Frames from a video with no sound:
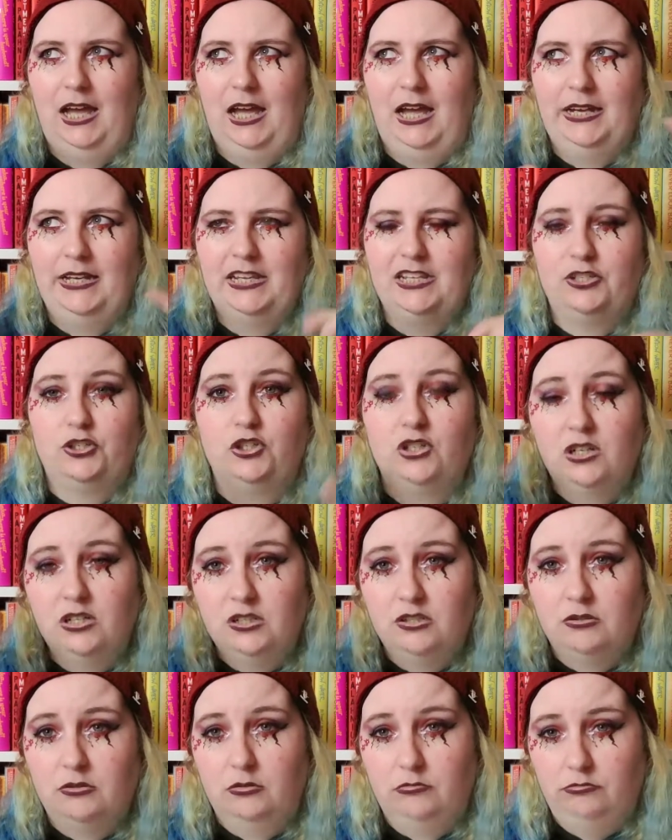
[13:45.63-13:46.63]
And it
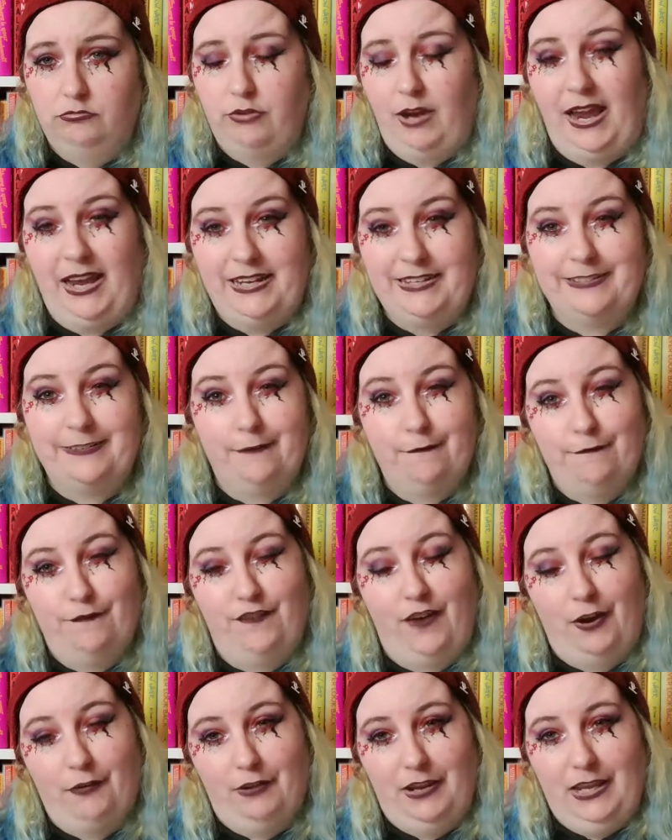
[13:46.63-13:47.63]
just read
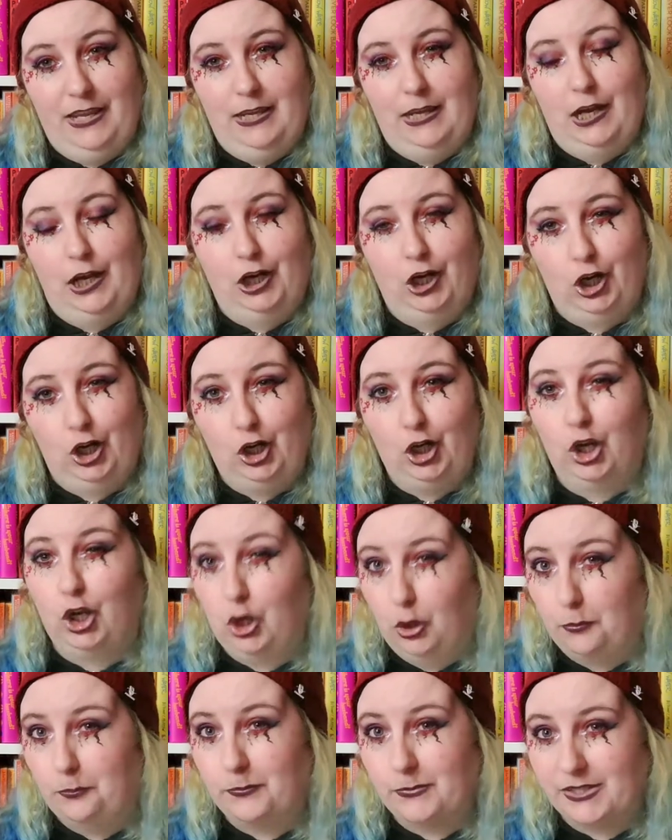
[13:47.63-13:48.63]
very
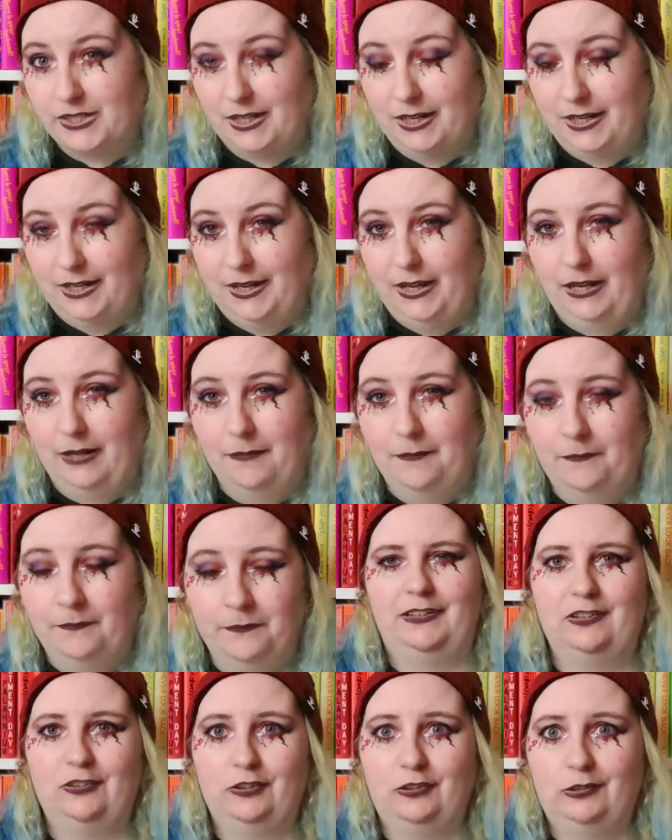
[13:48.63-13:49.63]
clumsily.
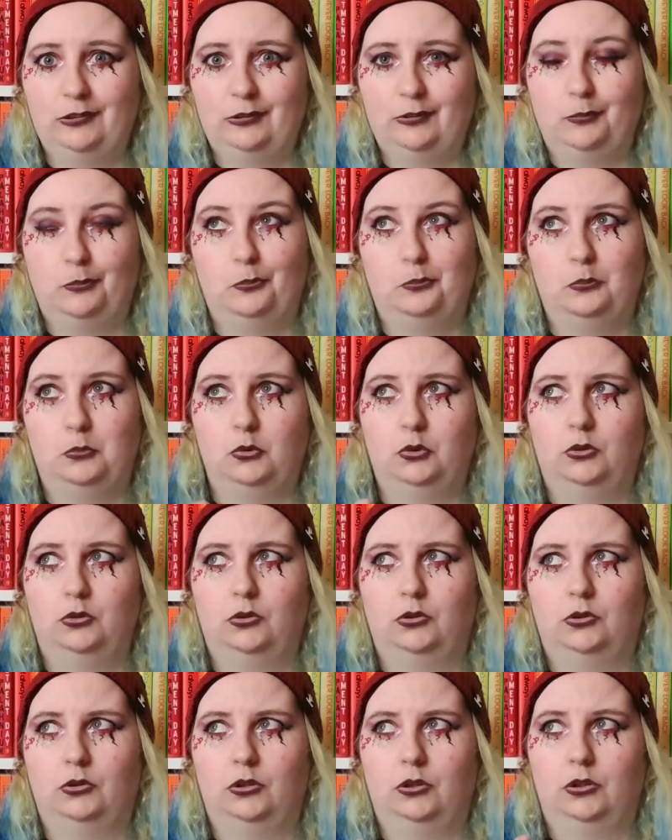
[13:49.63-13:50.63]
Final,
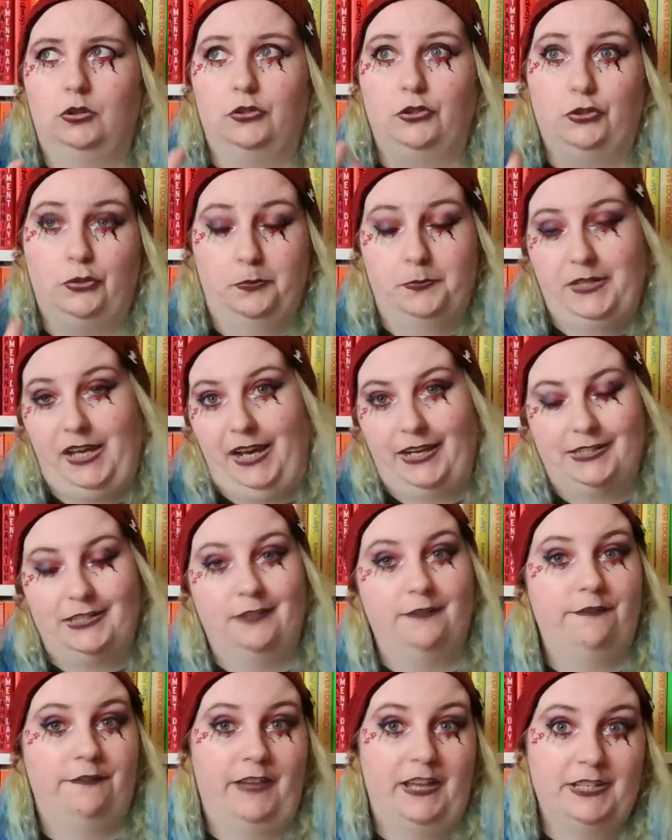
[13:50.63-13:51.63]
more
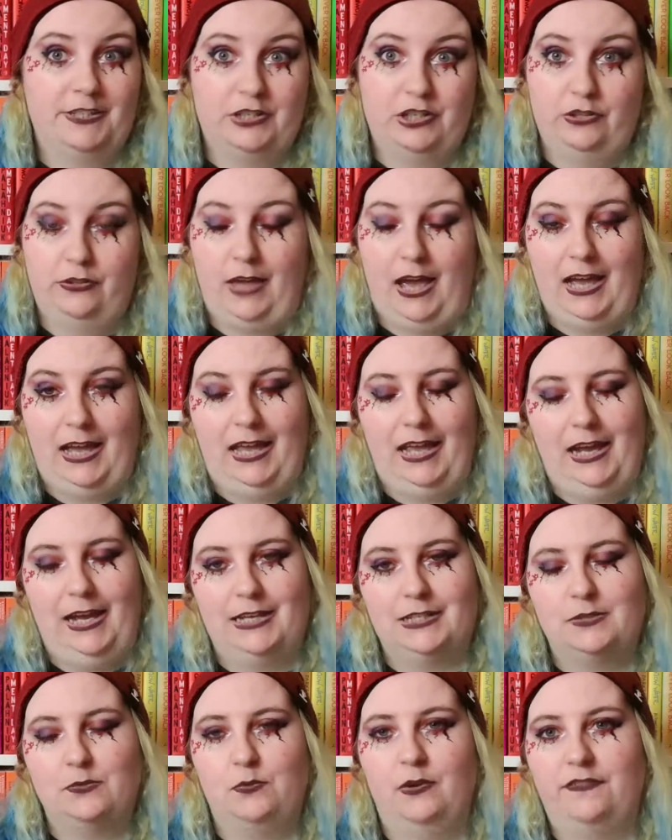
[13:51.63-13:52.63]
subjective issue that I
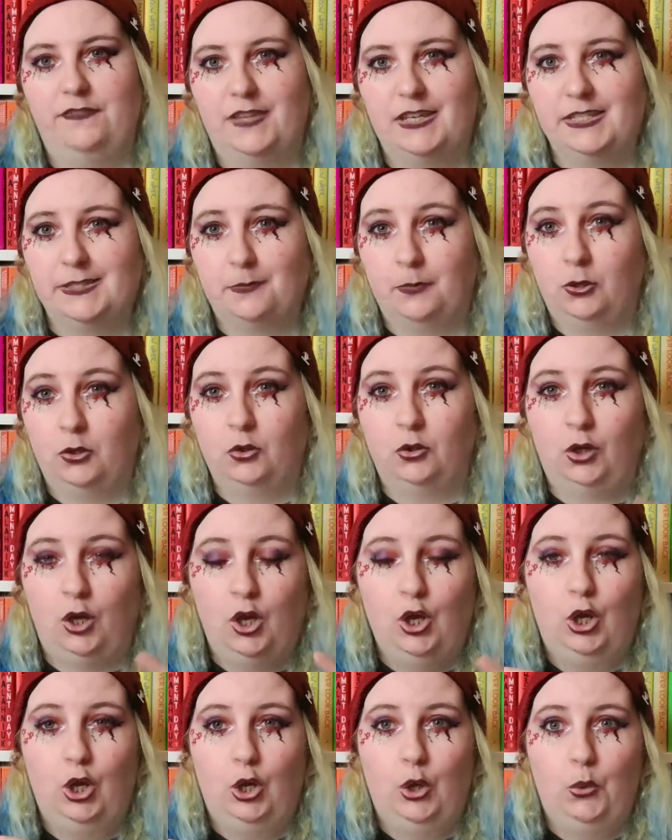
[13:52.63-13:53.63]
had with this book
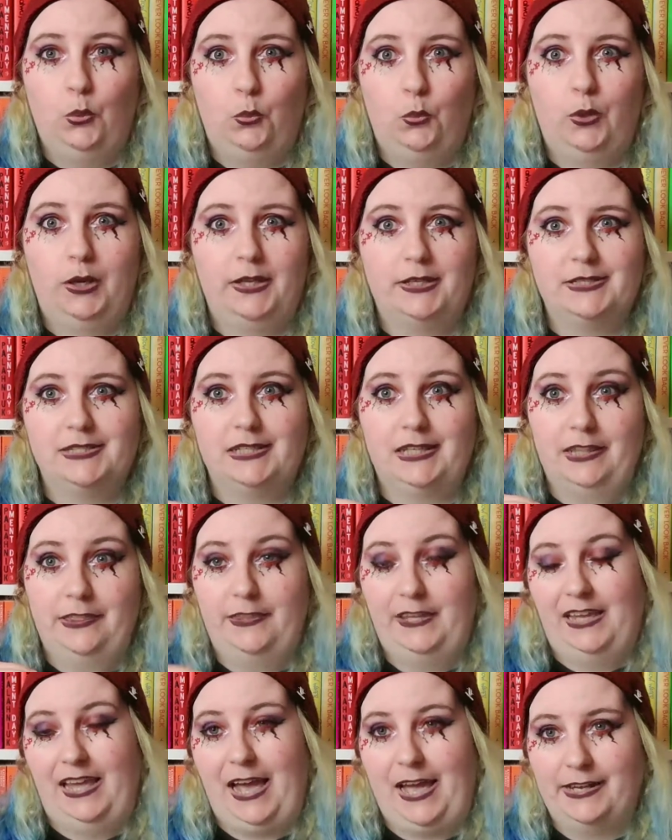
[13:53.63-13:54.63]
was
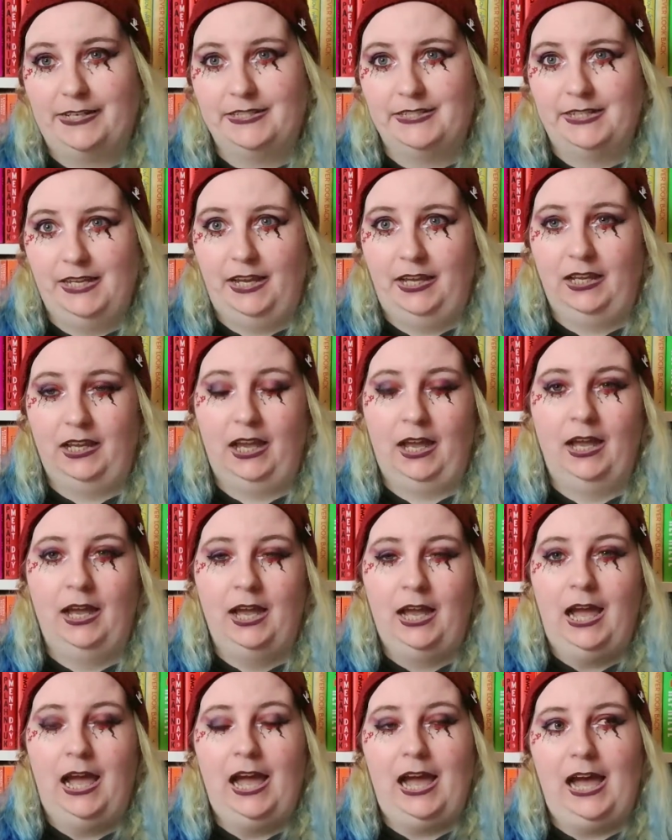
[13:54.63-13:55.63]
the ending.
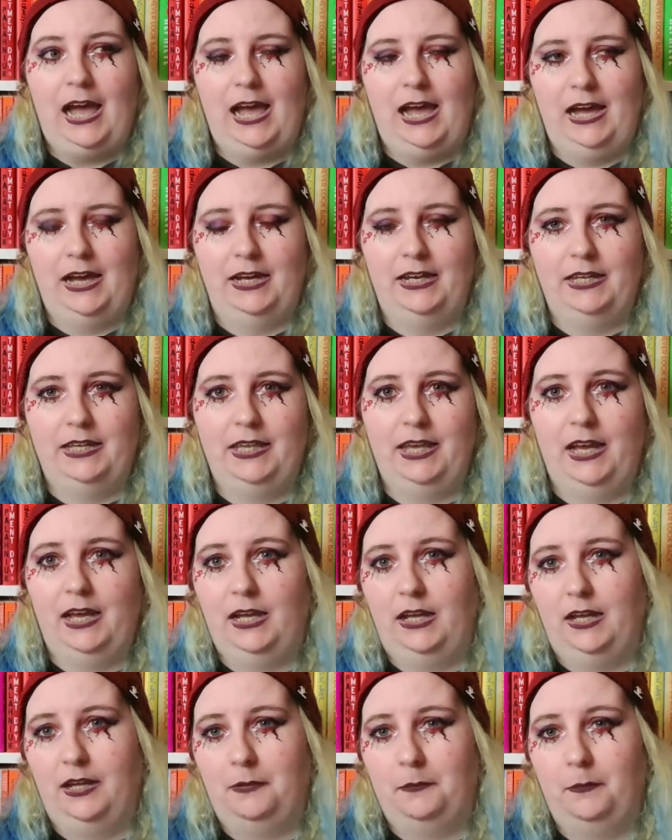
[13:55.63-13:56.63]
I
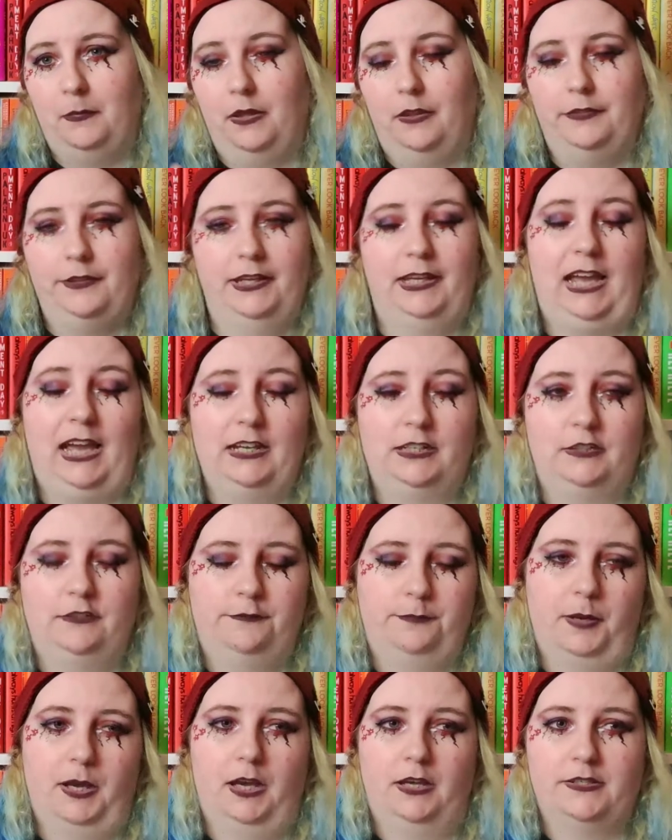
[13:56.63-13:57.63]
am the kind
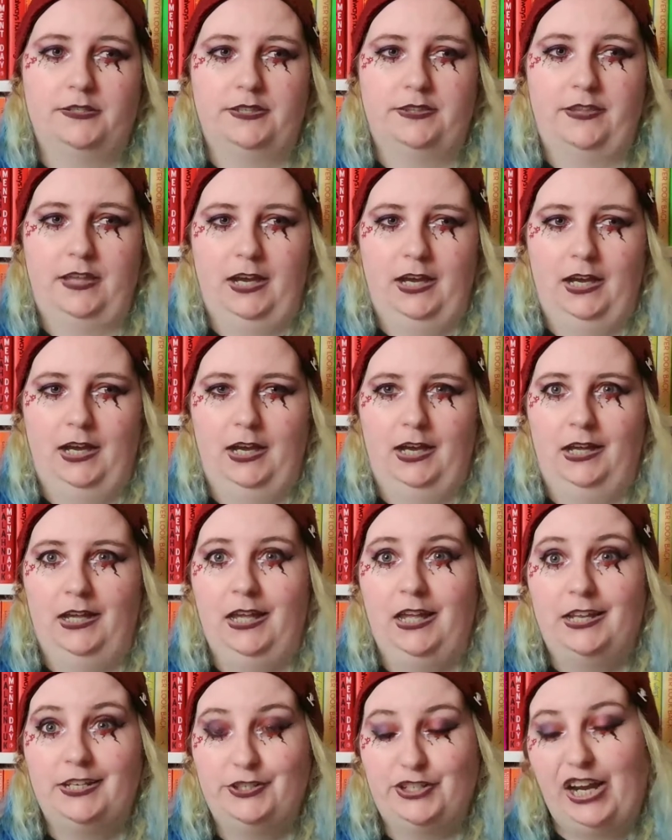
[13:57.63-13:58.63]
of person that
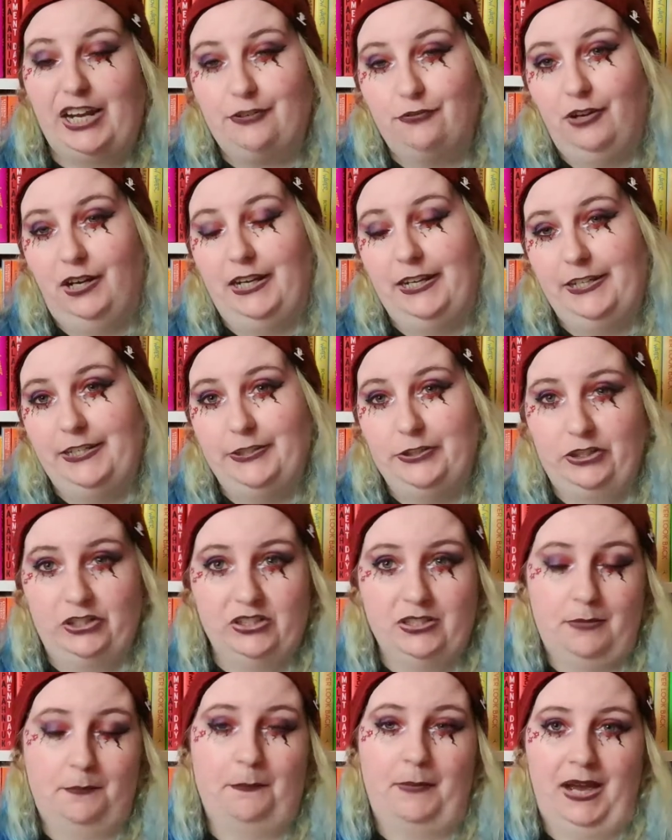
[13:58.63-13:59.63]
generally
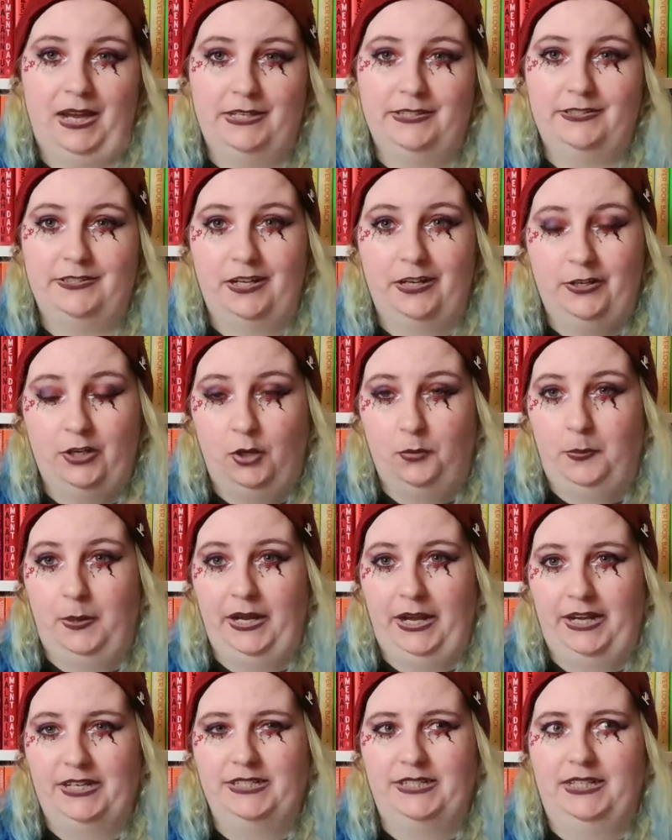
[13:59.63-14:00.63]
doesn't mind an
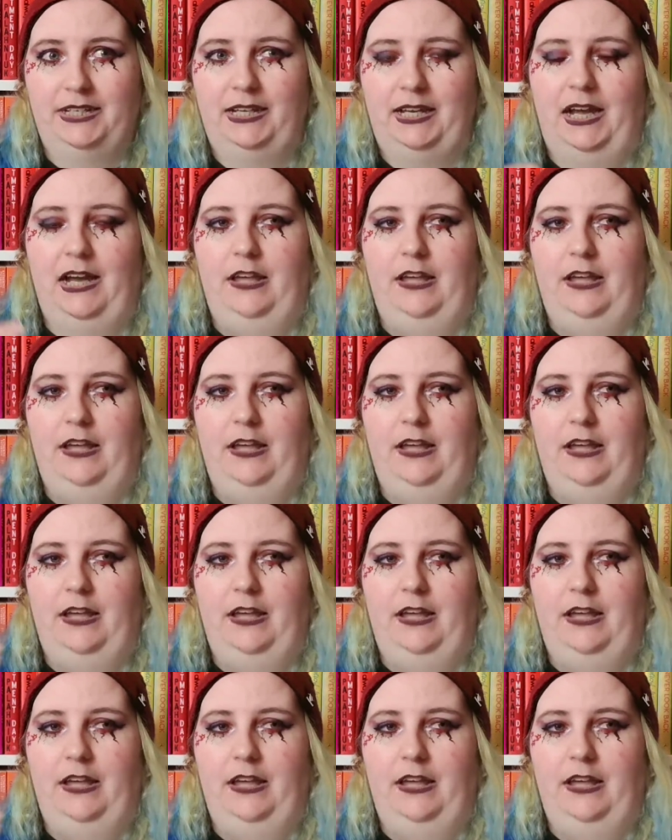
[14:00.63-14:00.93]
open ending.